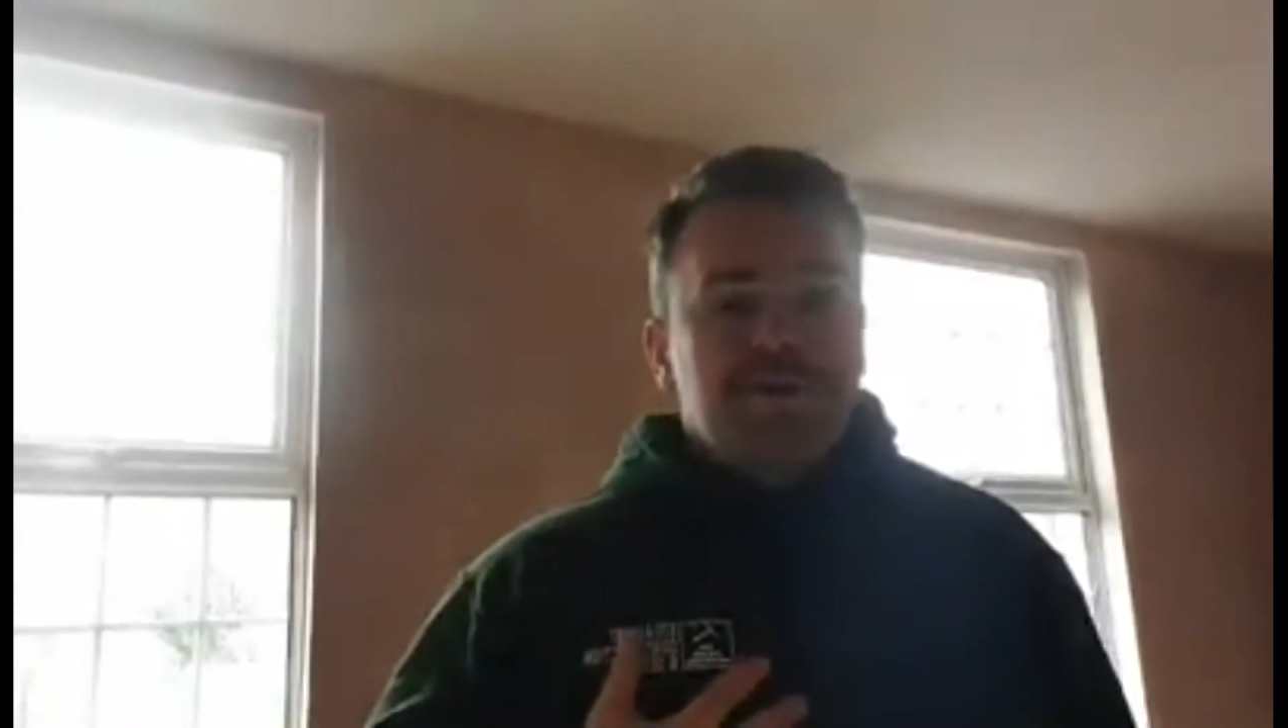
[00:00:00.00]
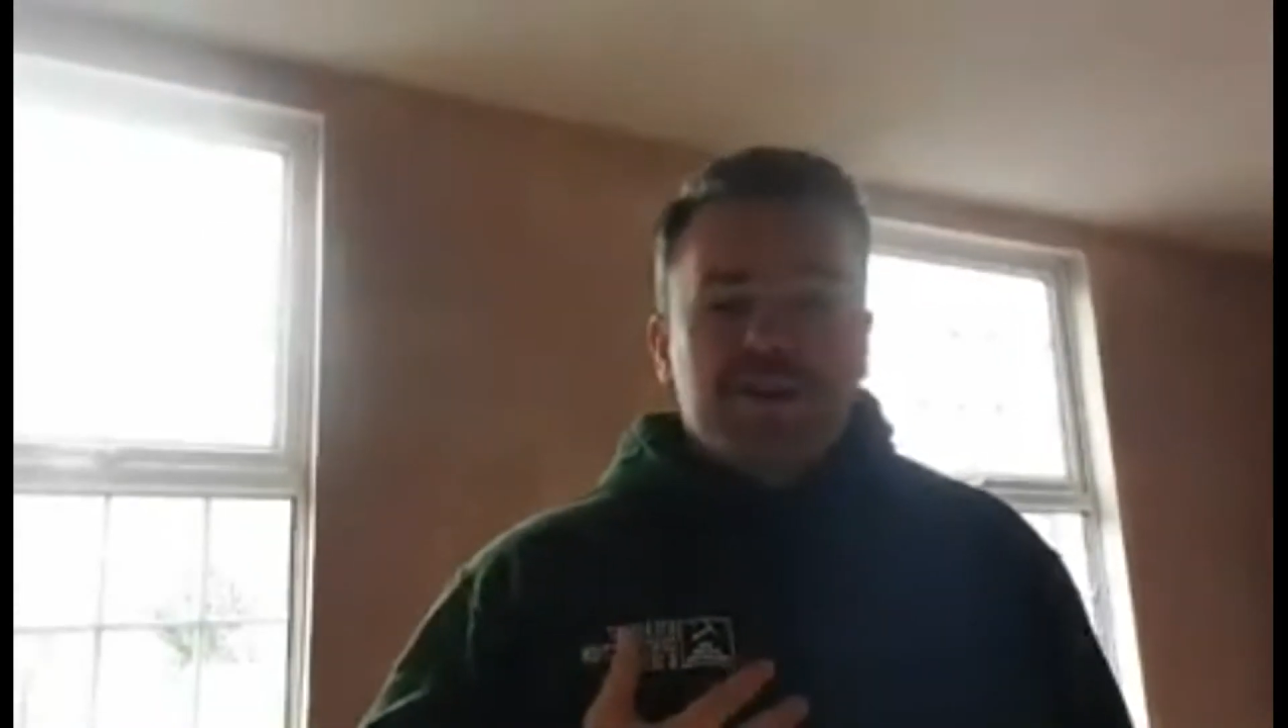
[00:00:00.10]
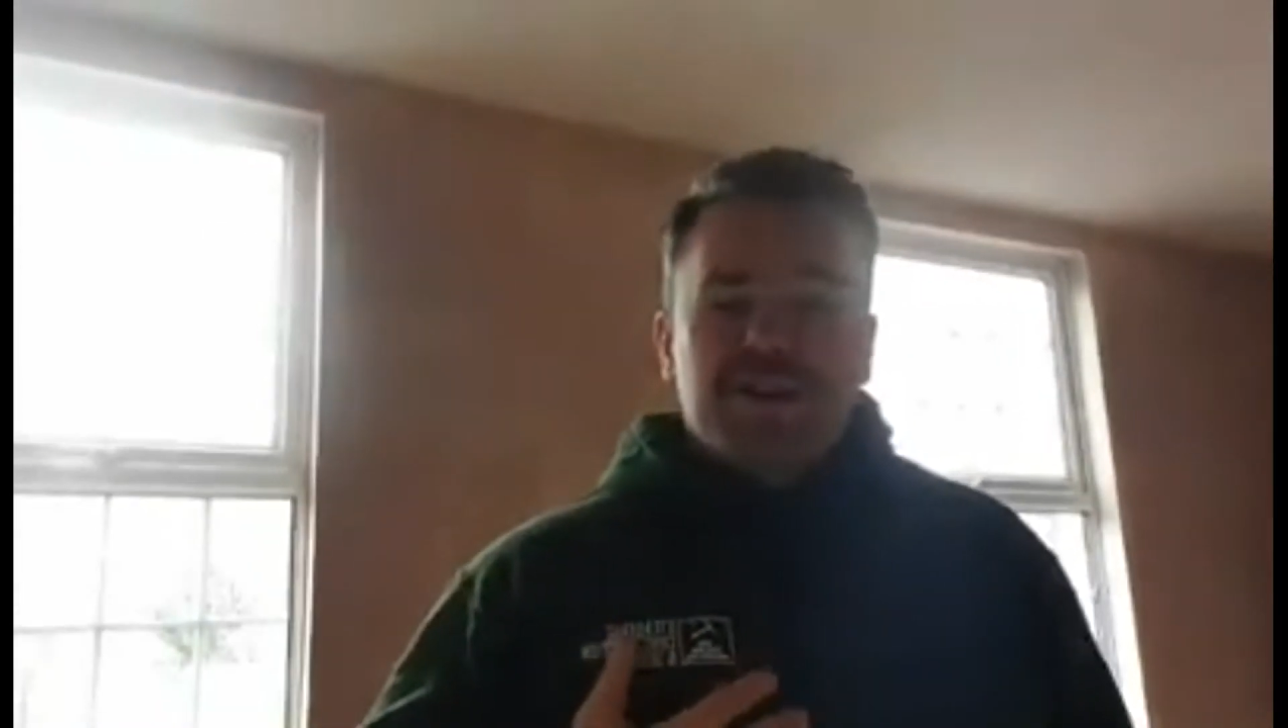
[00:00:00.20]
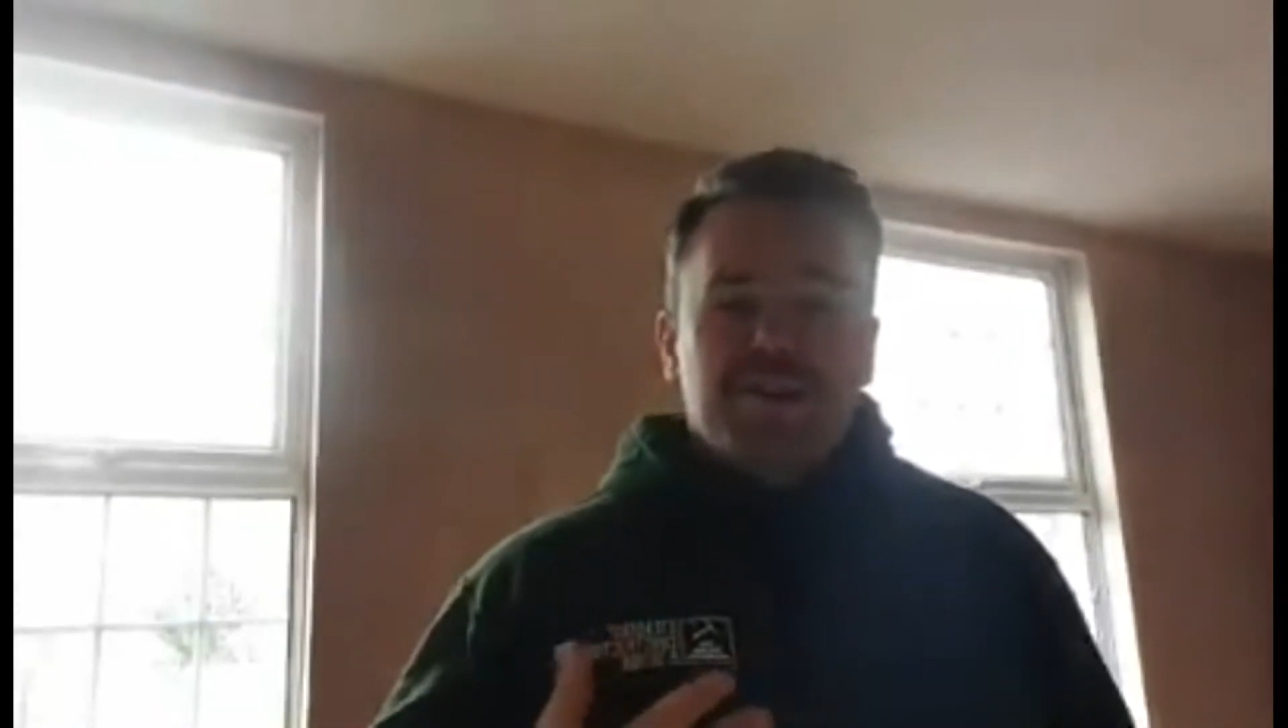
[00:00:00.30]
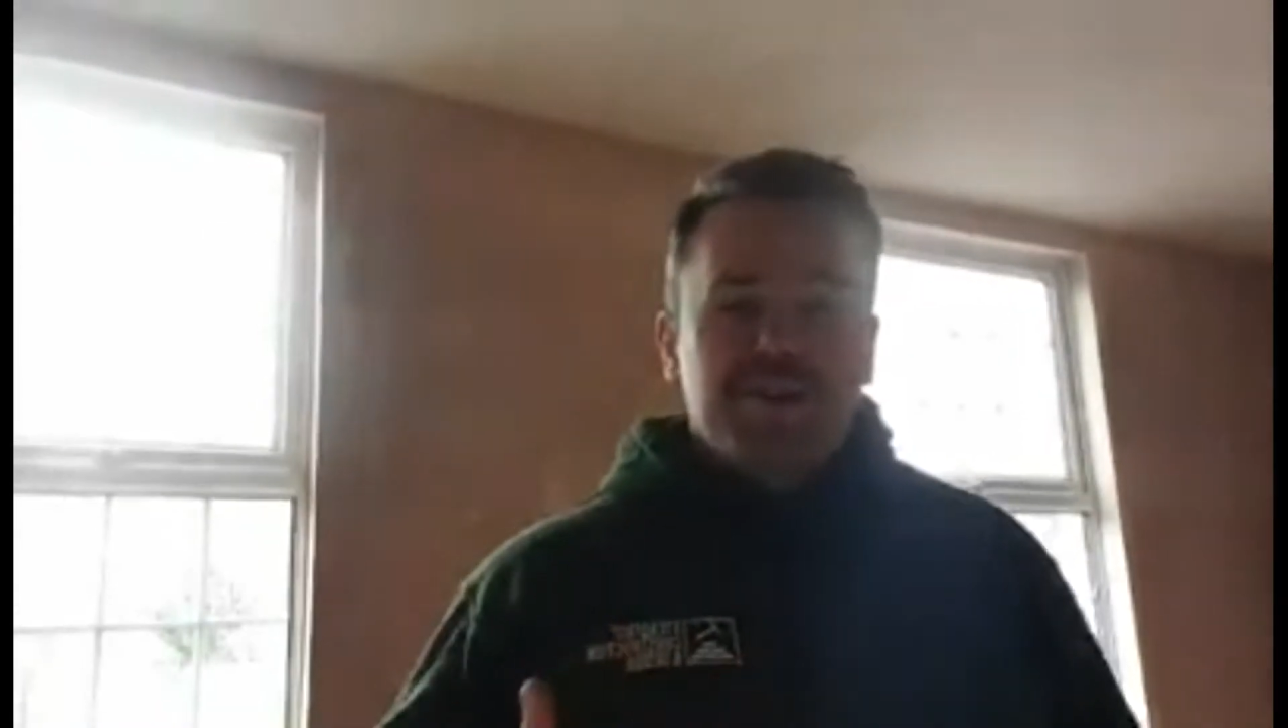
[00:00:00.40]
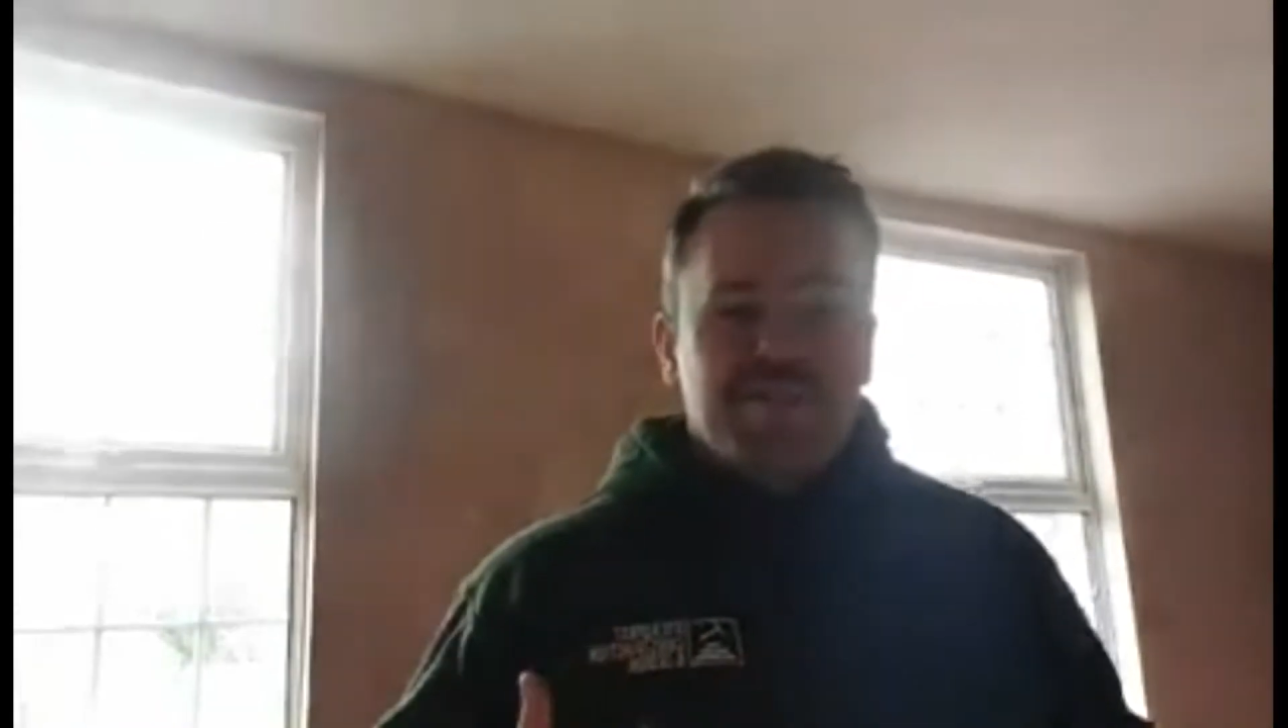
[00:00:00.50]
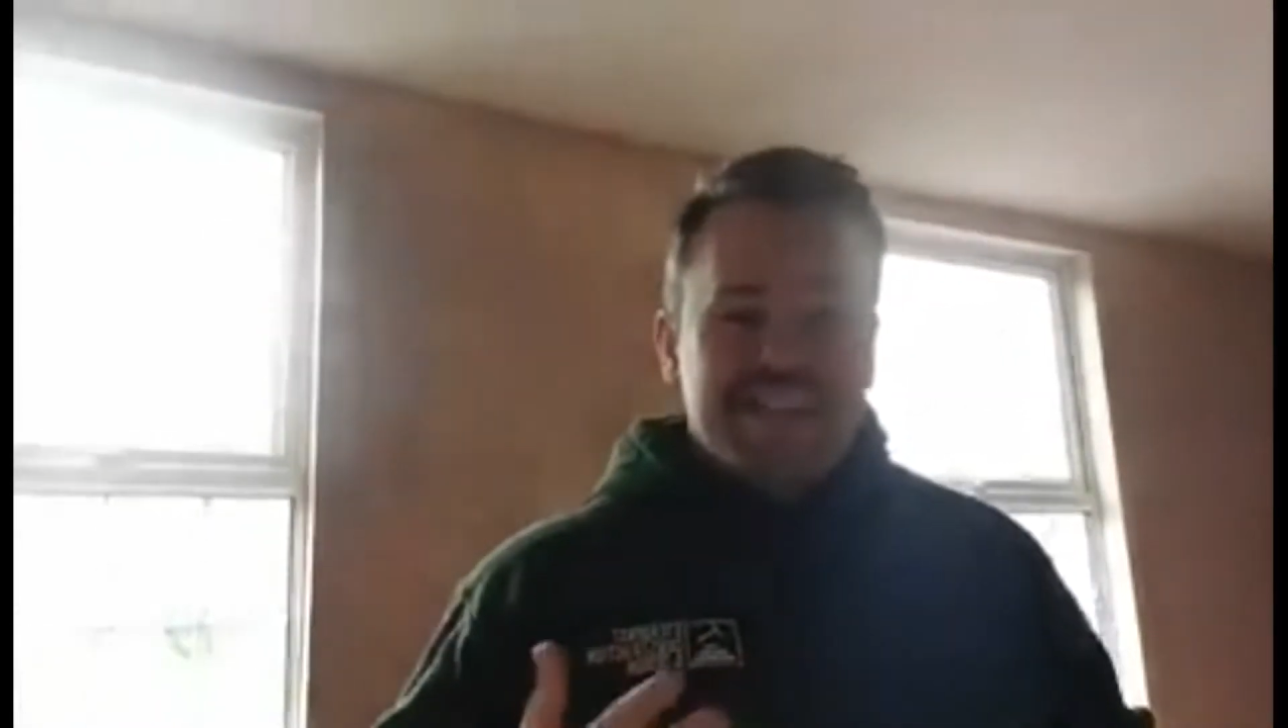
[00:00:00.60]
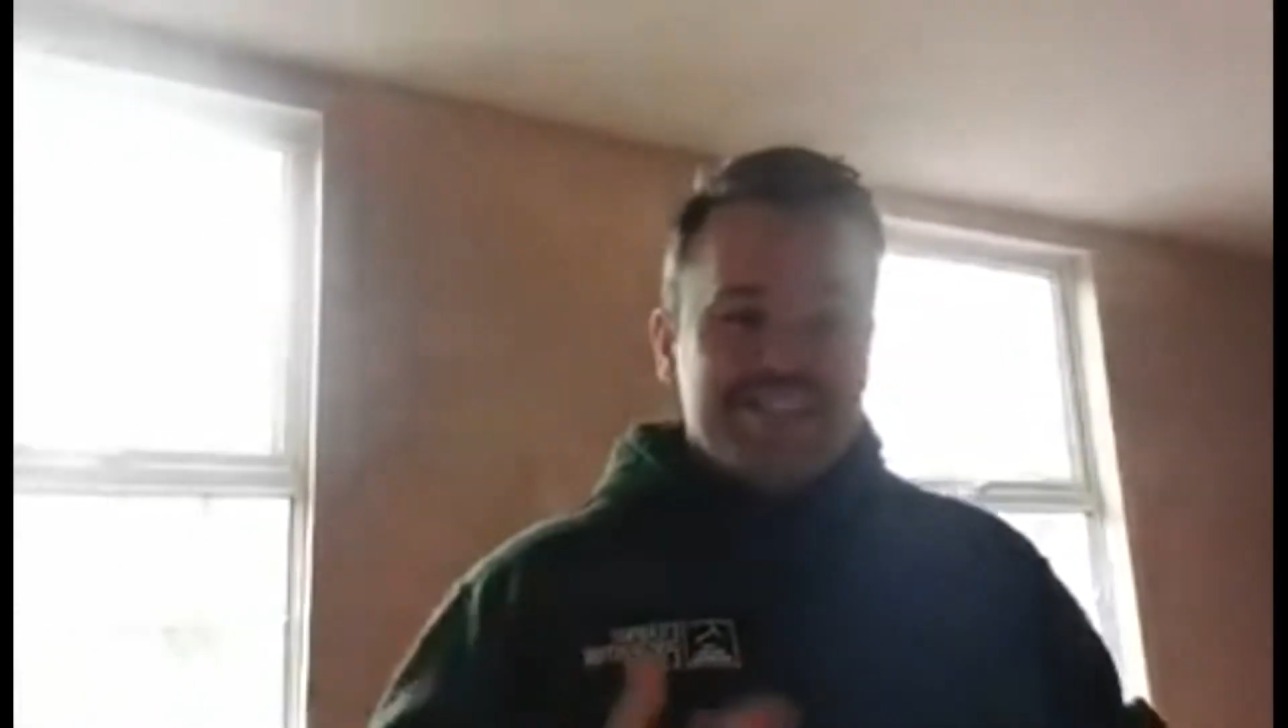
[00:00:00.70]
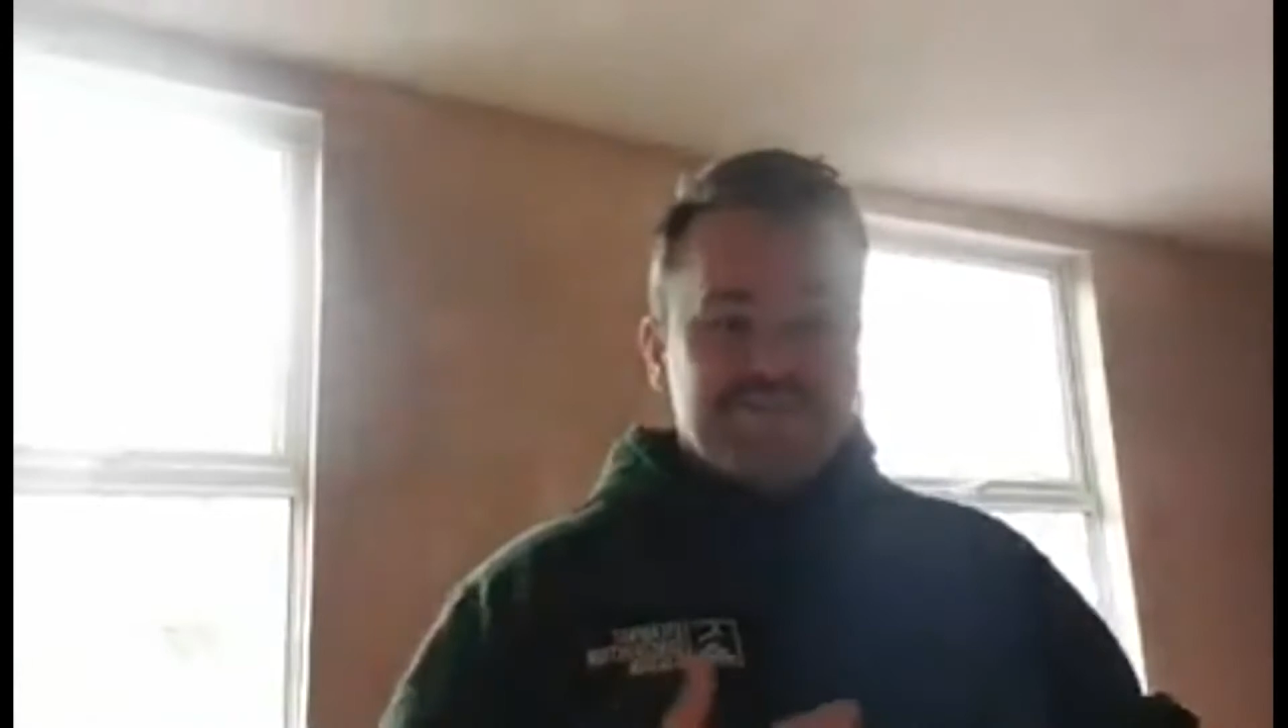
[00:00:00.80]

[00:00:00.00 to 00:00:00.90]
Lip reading: can only really